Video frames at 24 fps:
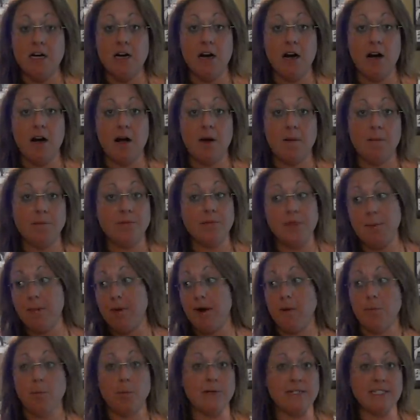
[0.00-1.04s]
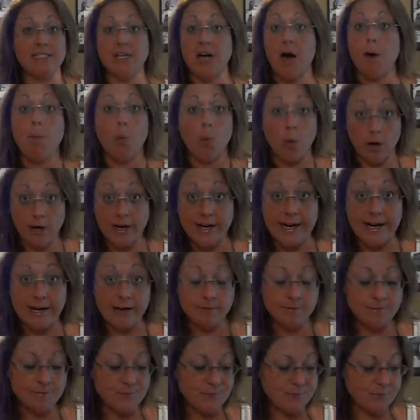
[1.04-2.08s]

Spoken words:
the pump would stop working.